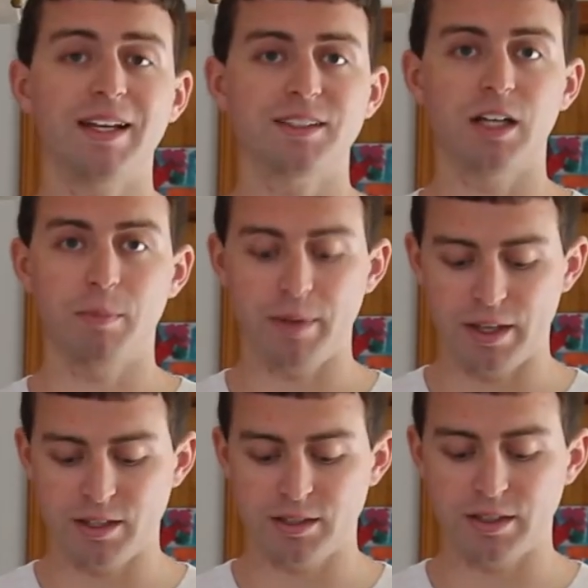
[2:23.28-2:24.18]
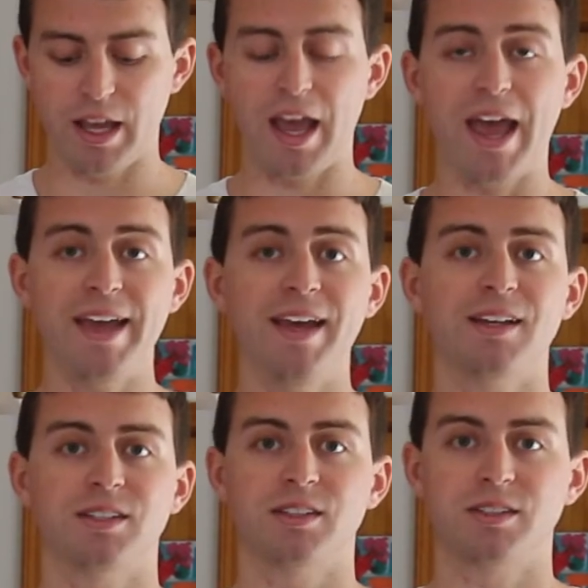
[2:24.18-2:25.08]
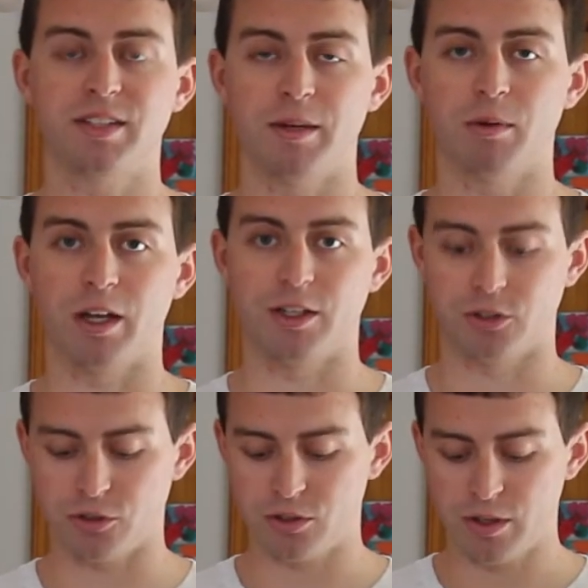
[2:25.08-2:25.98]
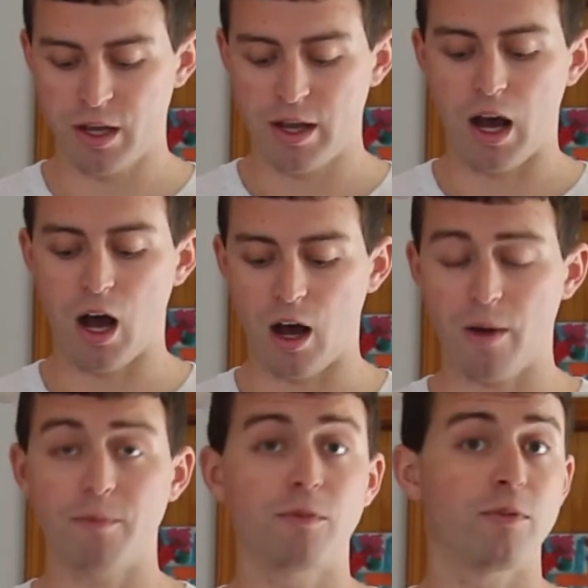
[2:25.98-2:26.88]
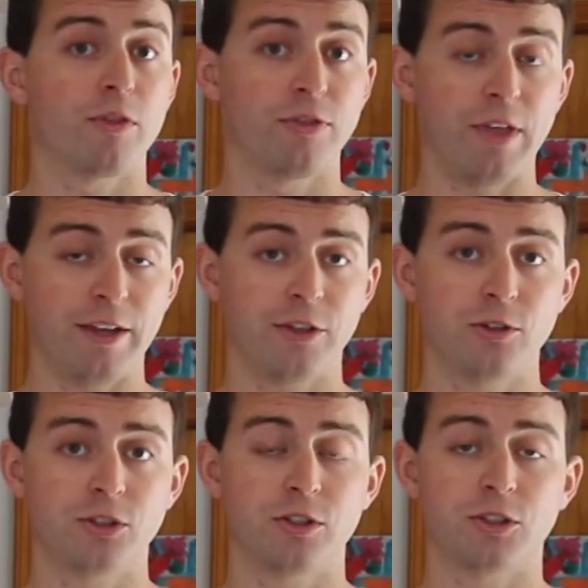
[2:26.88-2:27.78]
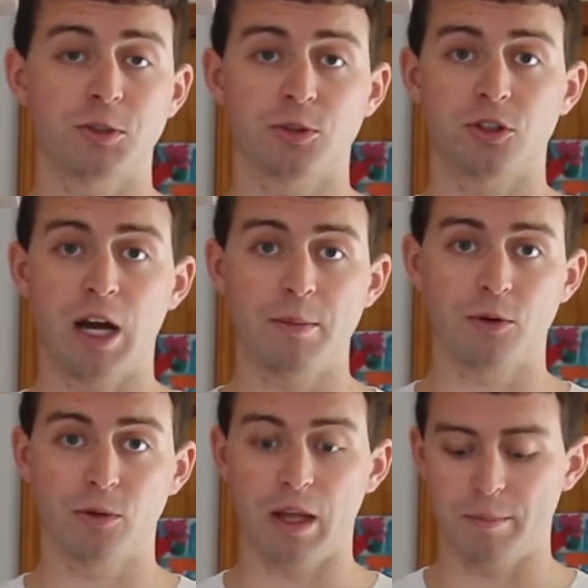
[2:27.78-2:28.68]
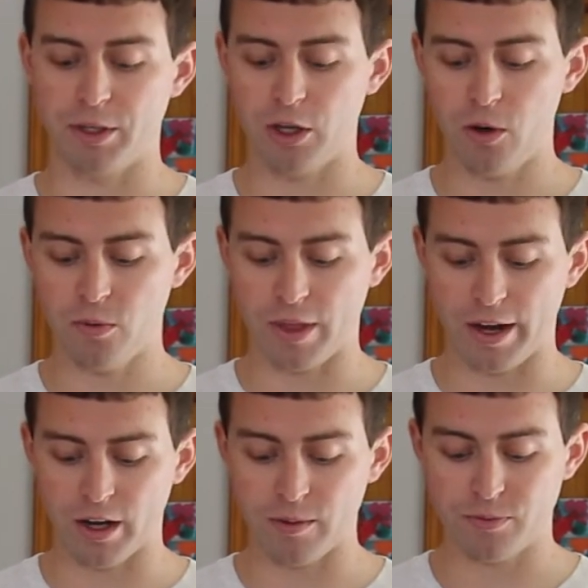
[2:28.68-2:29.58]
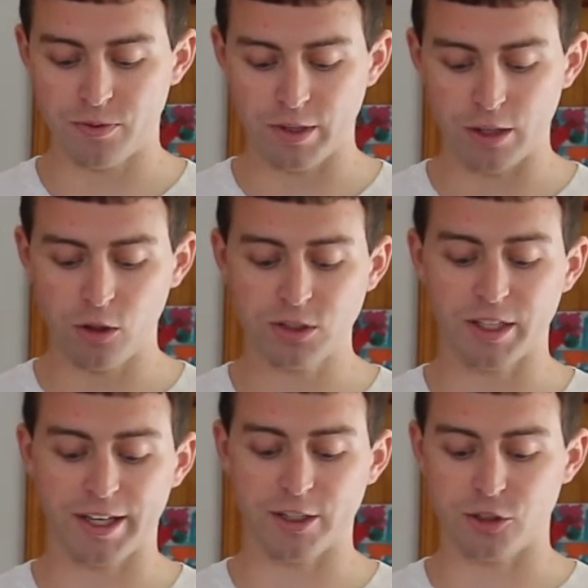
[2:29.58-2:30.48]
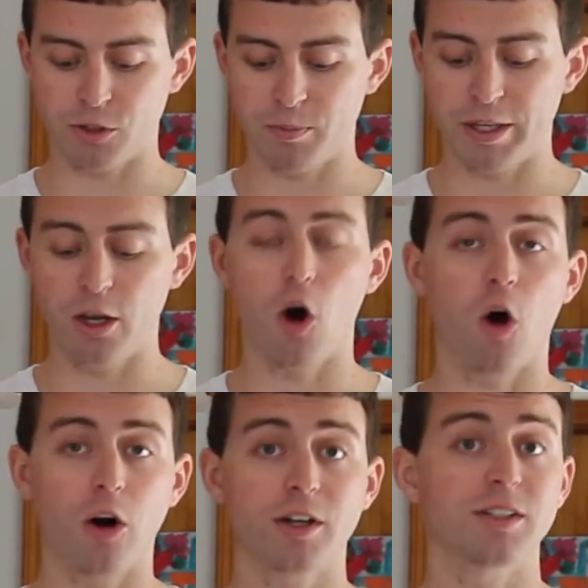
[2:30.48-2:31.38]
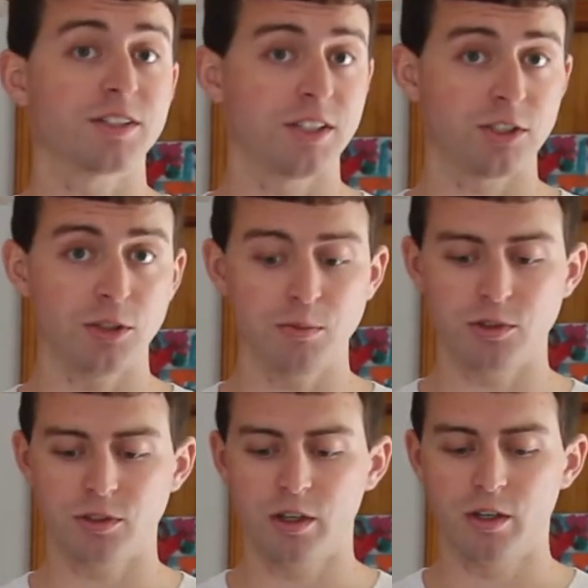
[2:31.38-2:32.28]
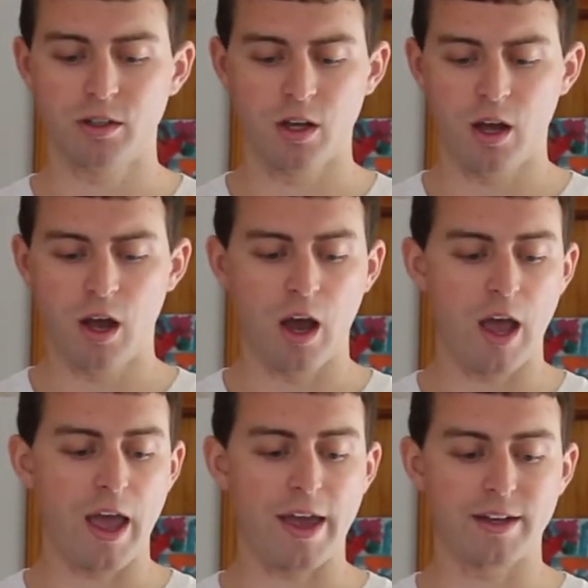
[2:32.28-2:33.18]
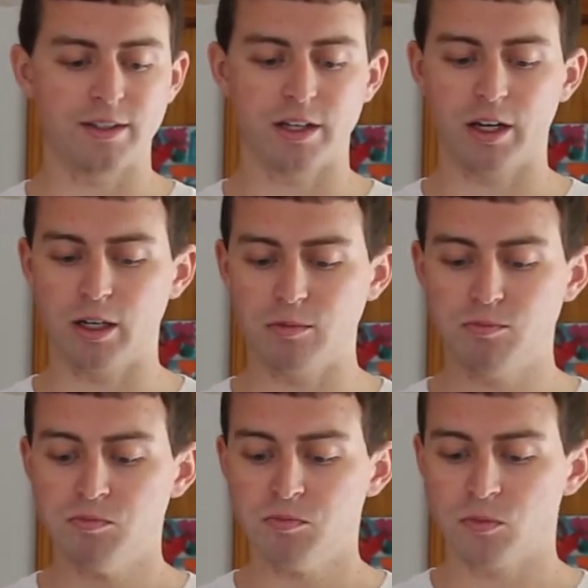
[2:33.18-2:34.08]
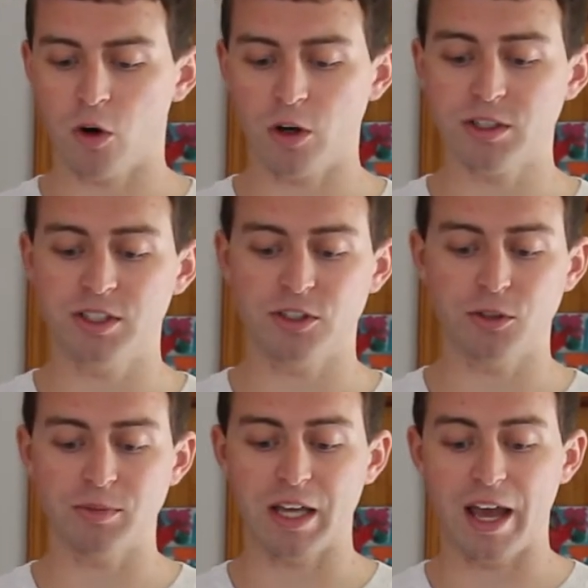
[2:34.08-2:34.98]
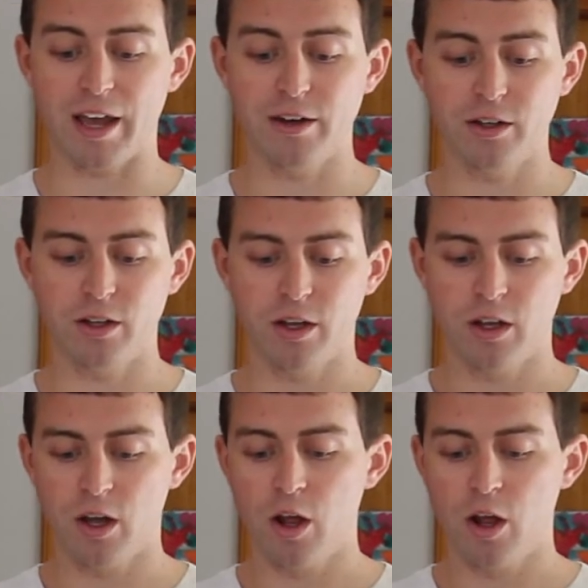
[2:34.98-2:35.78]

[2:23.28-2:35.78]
Next up is AS stabilizers. Thank you to the subscriber who let me know that it looks like it should be ARC Systems. And ARC Systems had